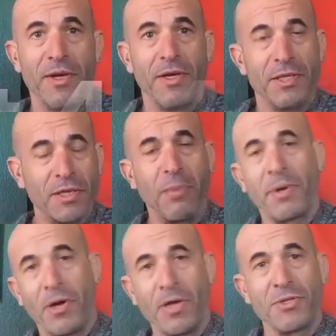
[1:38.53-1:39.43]
This company
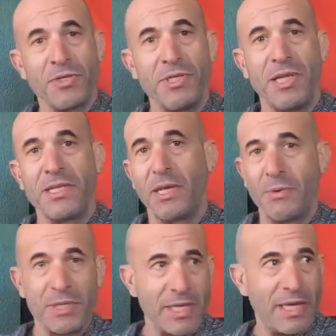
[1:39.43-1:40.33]
also says they will
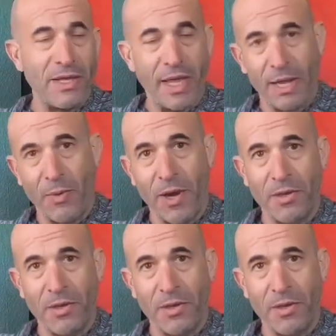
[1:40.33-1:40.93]
send anywhere